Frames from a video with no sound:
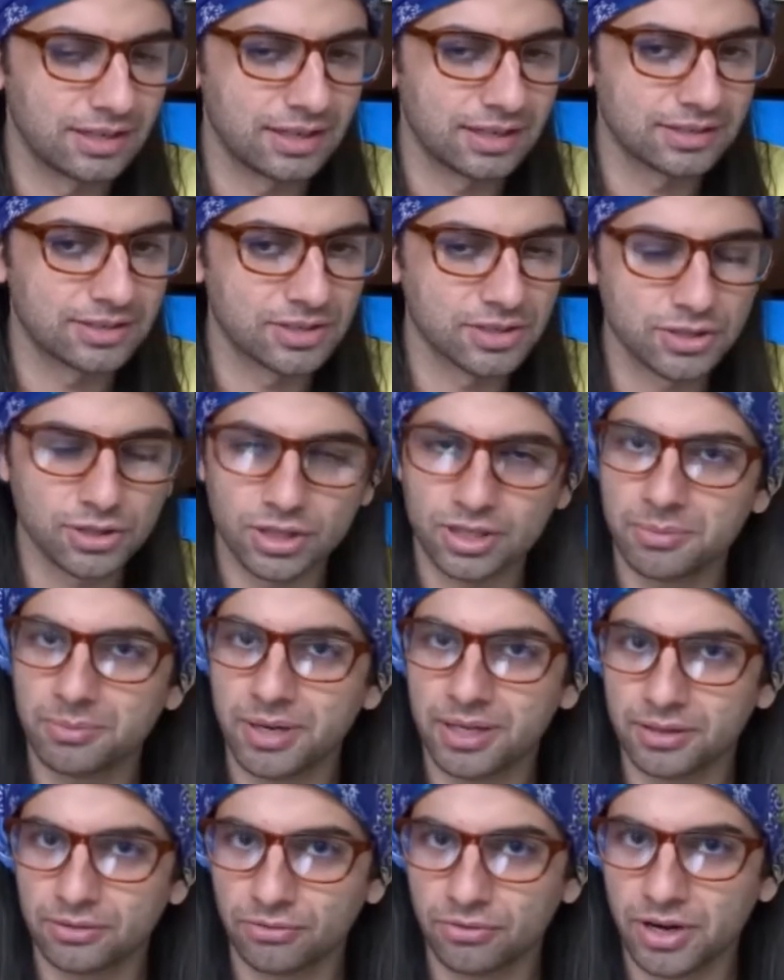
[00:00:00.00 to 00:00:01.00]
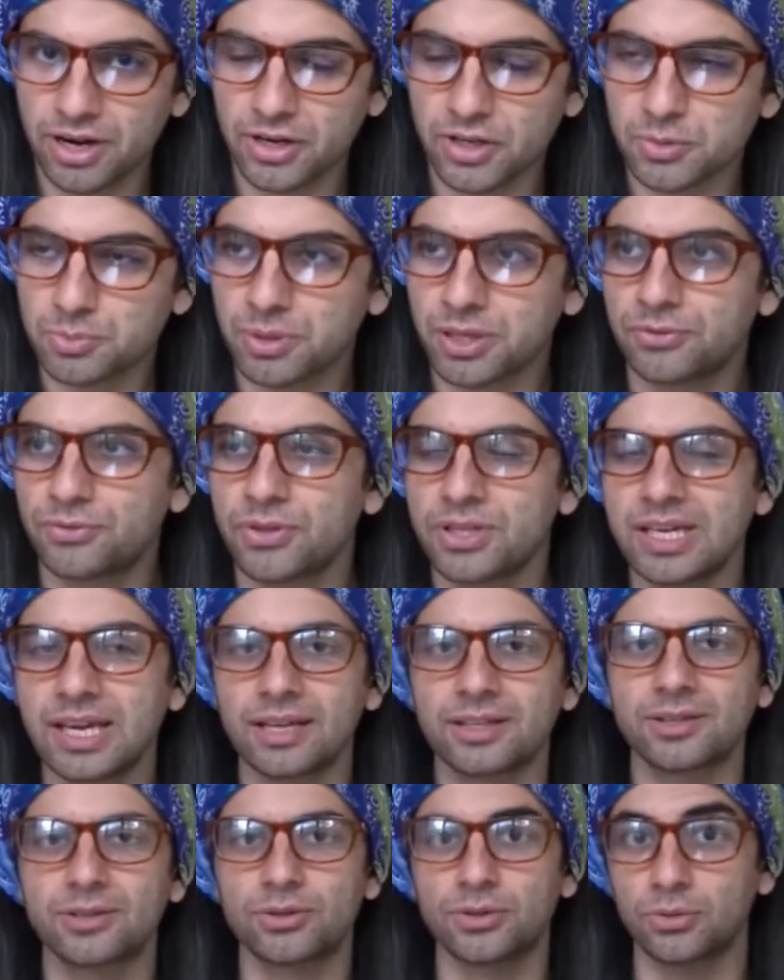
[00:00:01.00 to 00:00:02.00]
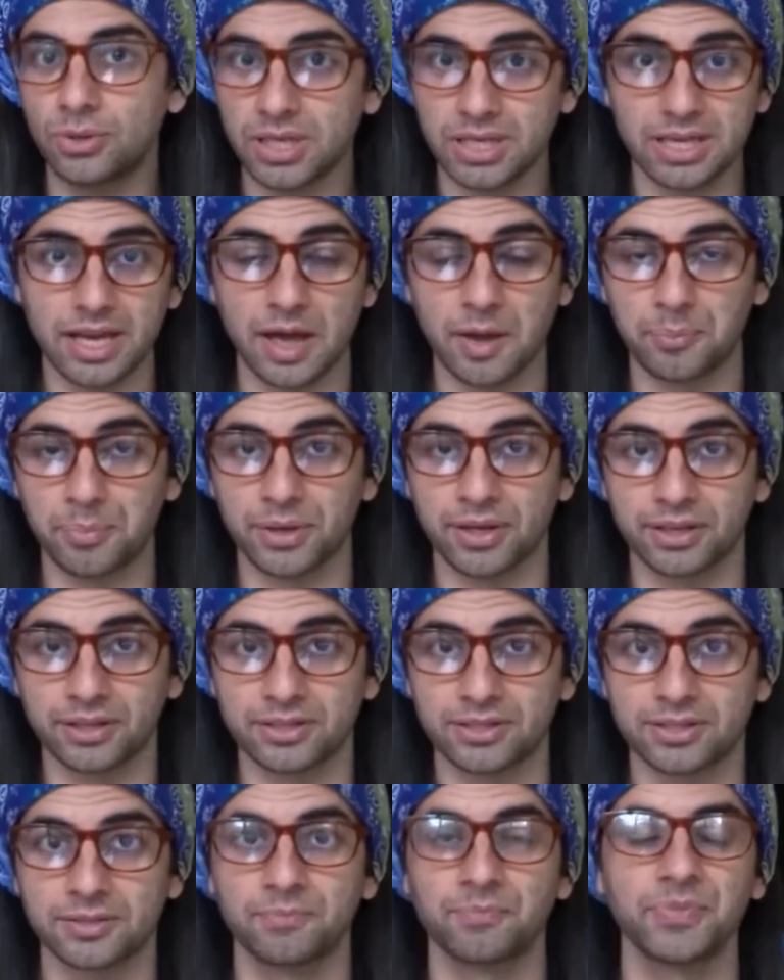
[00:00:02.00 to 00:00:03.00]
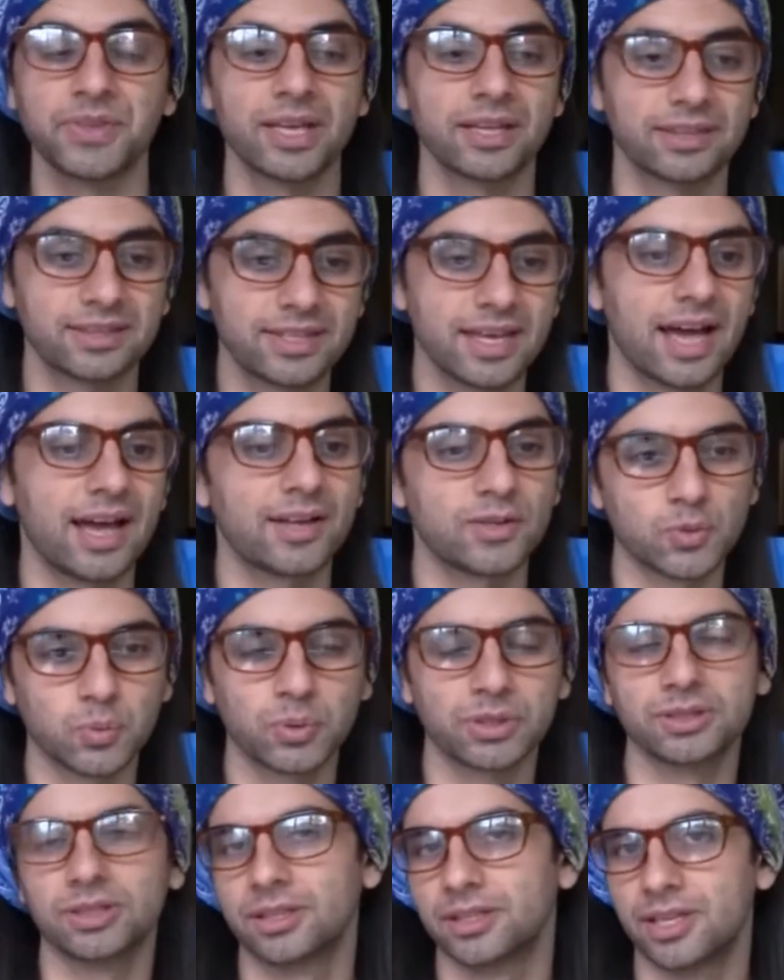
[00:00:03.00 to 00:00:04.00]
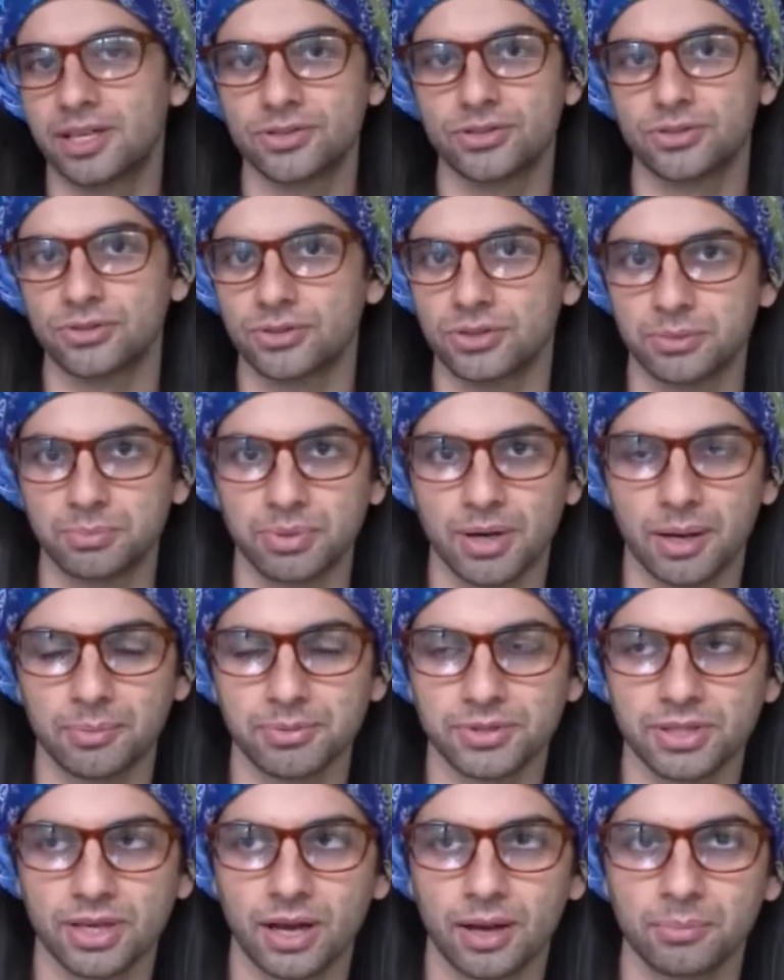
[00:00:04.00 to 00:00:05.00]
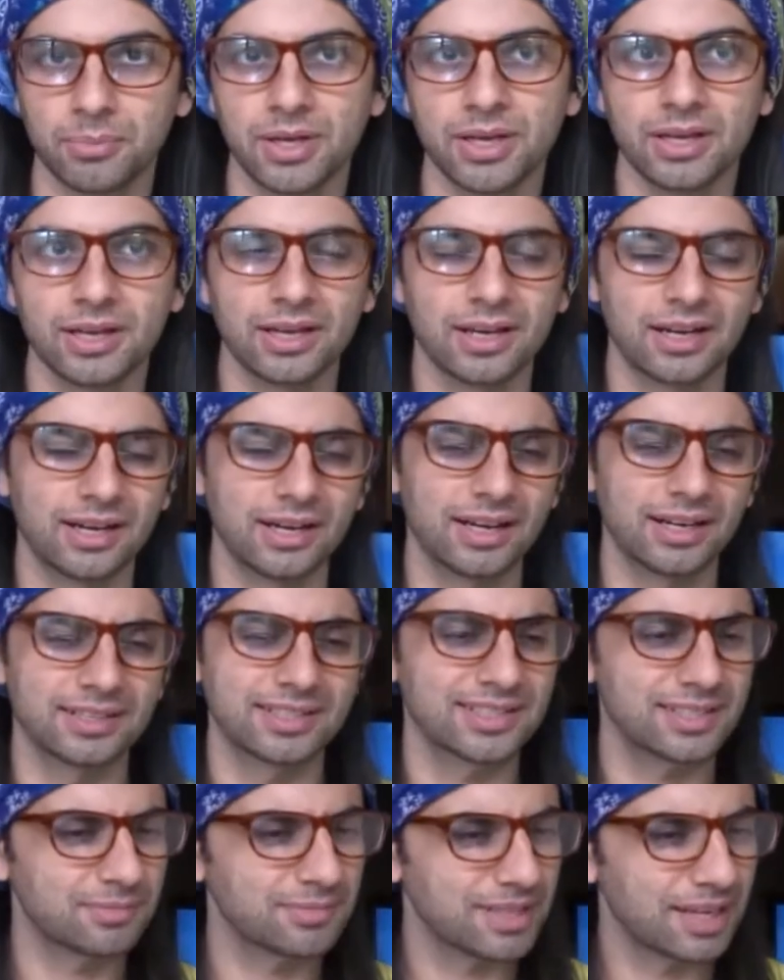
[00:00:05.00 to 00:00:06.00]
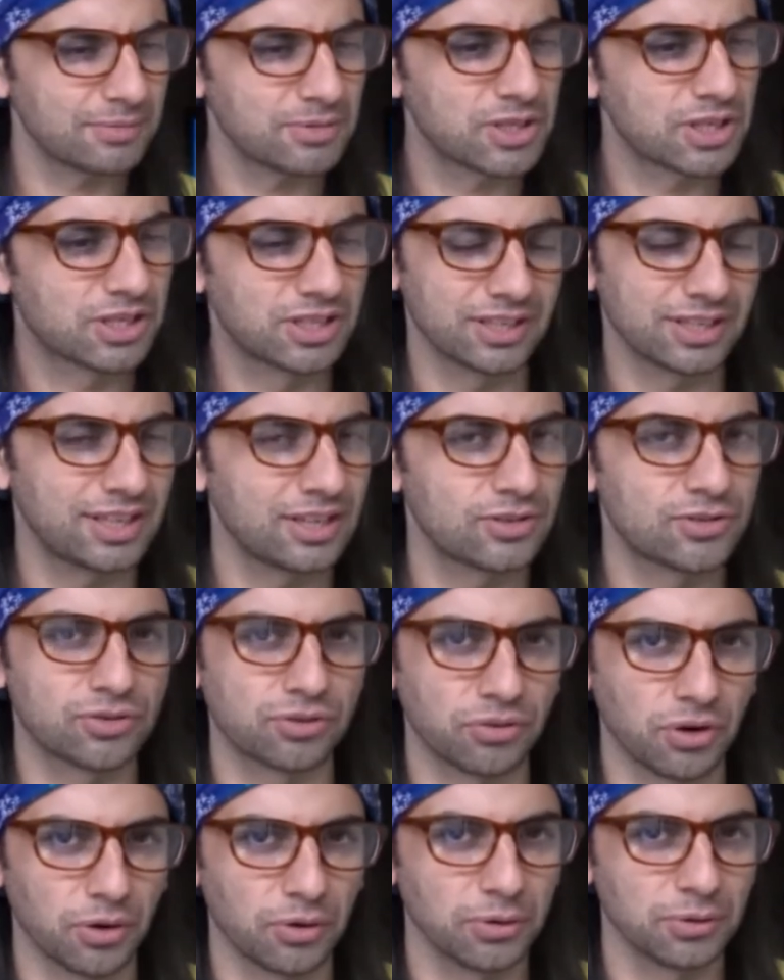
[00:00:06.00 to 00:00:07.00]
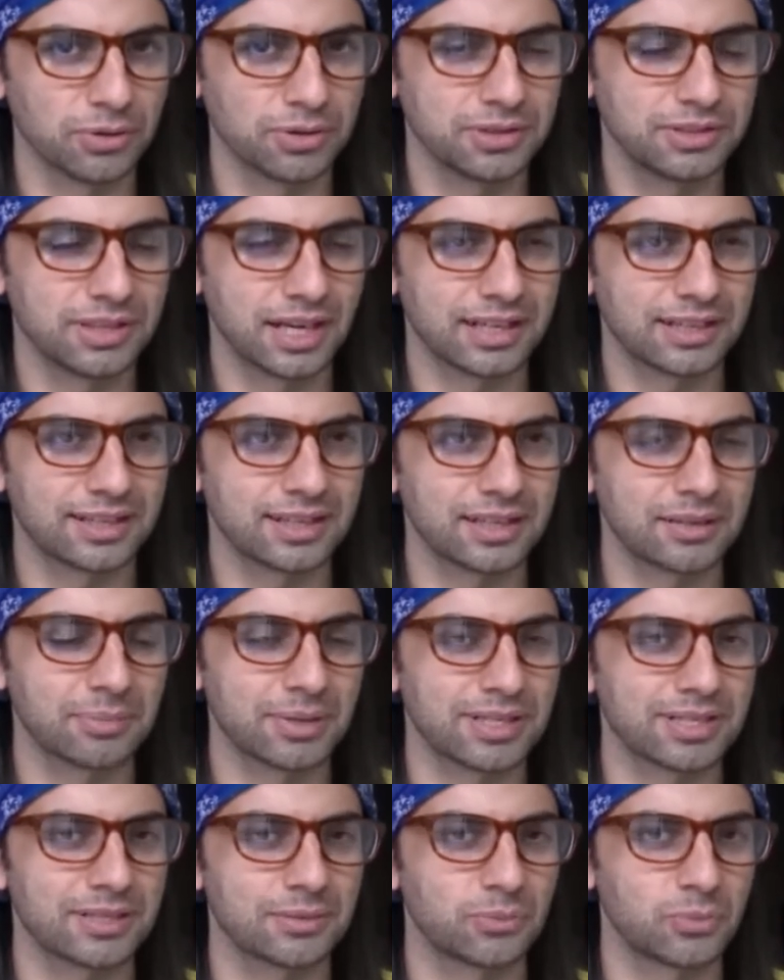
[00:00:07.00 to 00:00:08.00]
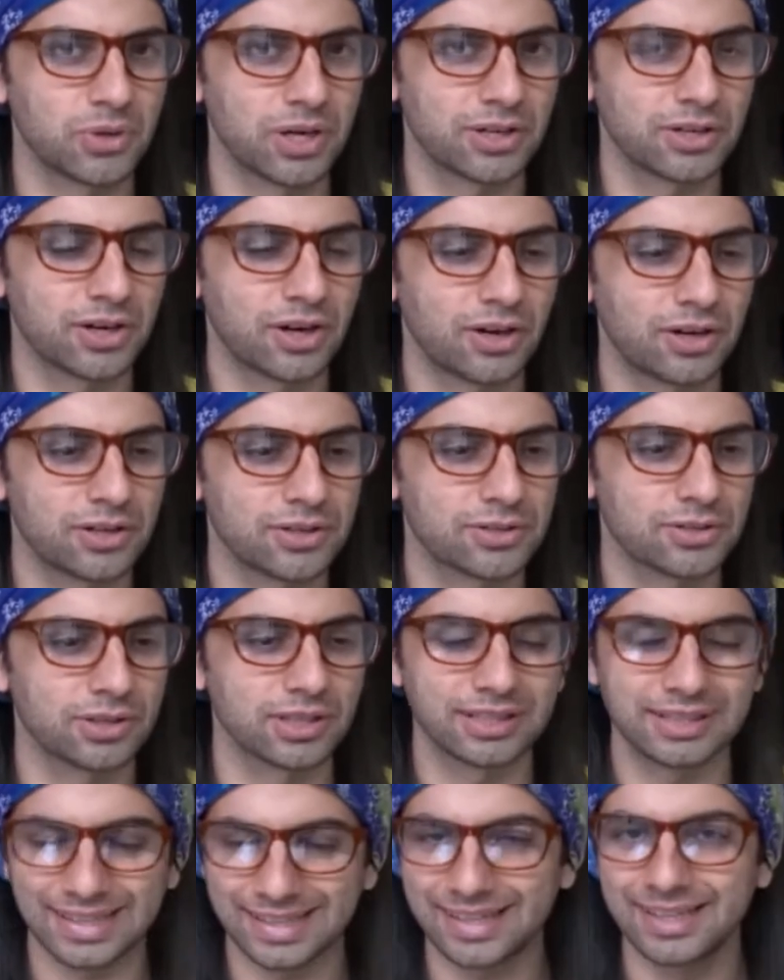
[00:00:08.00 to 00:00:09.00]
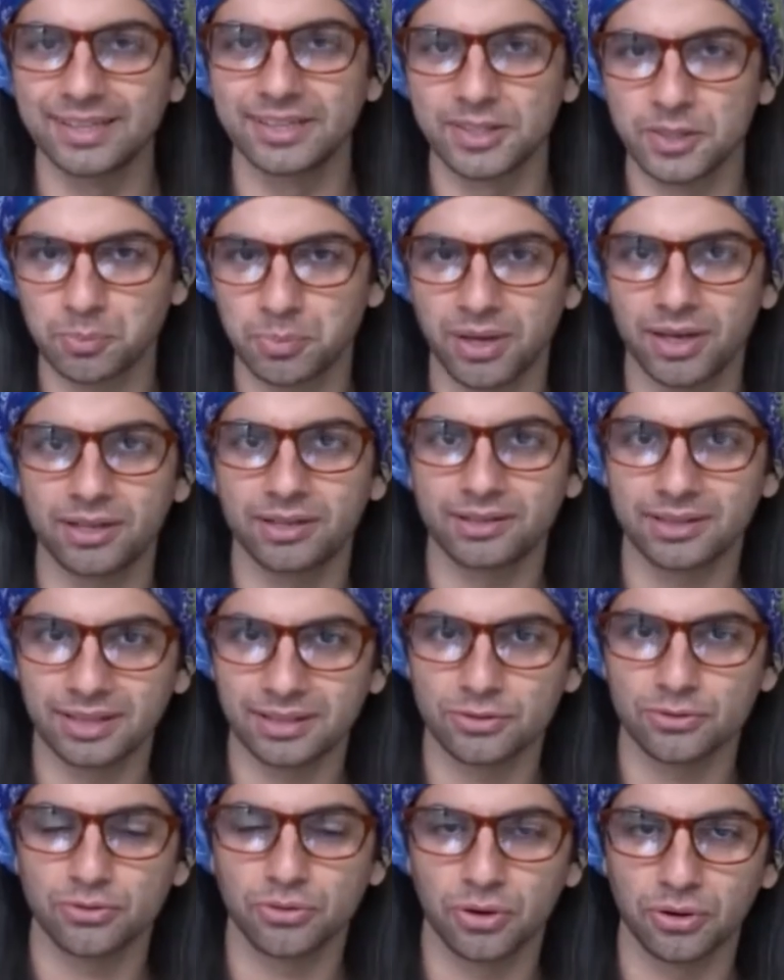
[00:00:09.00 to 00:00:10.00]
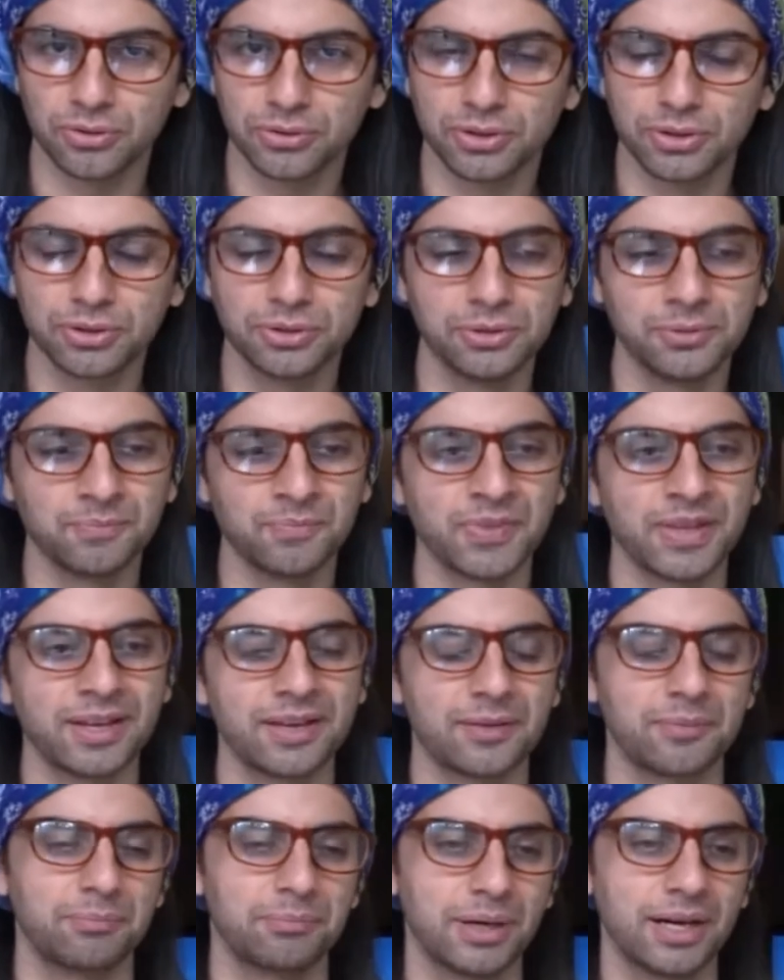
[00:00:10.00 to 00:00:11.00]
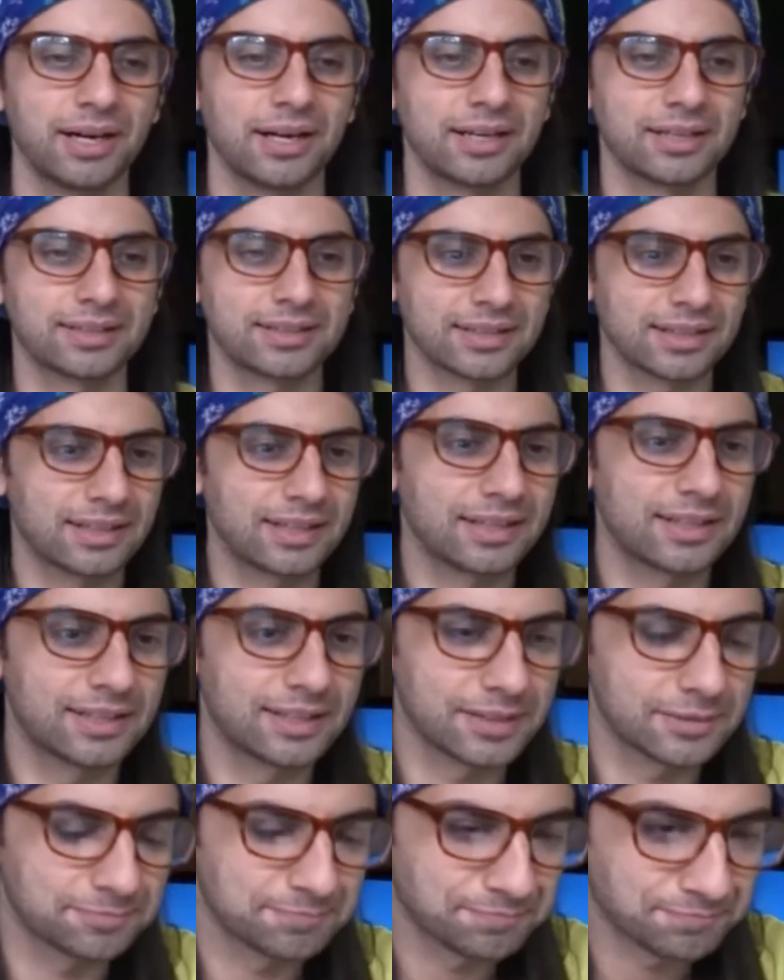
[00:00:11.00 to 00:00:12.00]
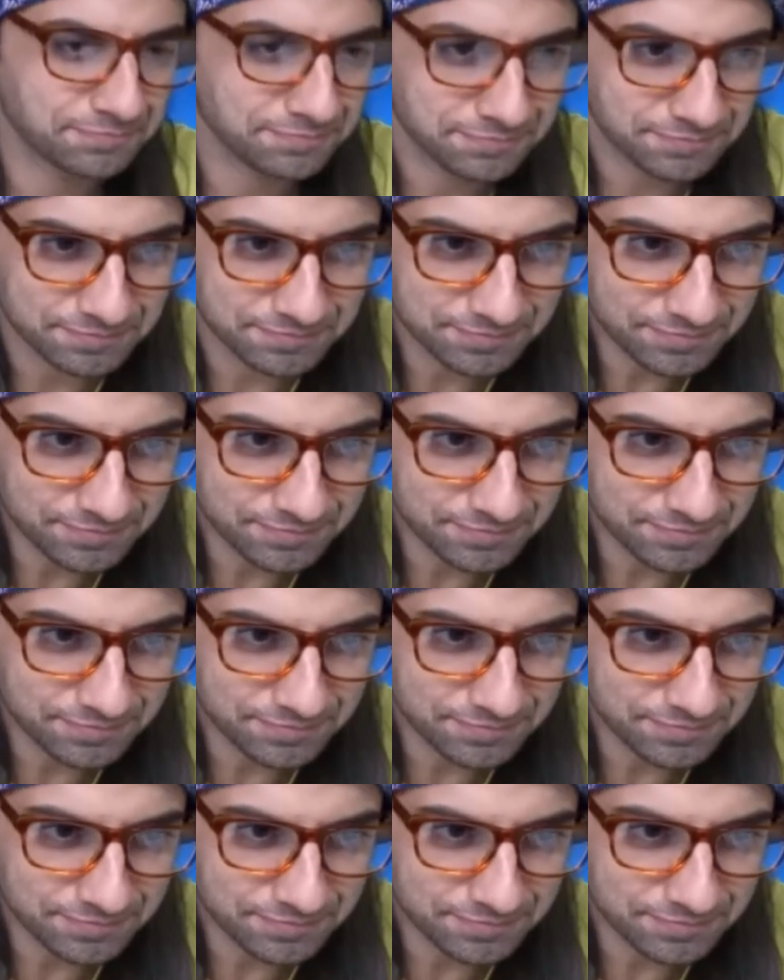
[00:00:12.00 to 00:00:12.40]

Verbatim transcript: Uh, there's a certain amount of rares, but if you get three epics, that's when the legendary pops up. Uh, sometimes you could get trolled, I think, by some rare cards, or like the heal spell can troll you. But um,